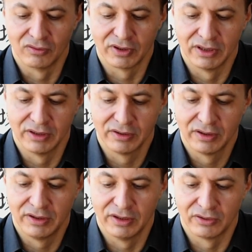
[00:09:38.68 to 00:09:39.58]
Okay,
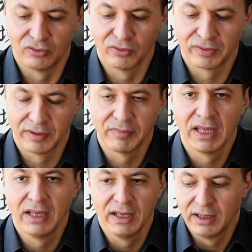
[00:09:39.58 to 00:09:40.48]
here it goes.
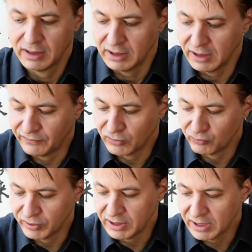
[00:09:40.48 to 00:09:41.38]
If you
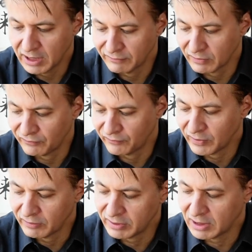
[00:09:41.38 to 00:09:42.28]
really have a
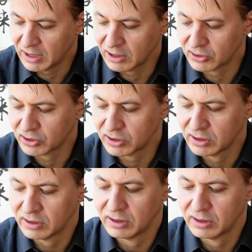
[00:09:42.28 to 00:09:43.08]
very large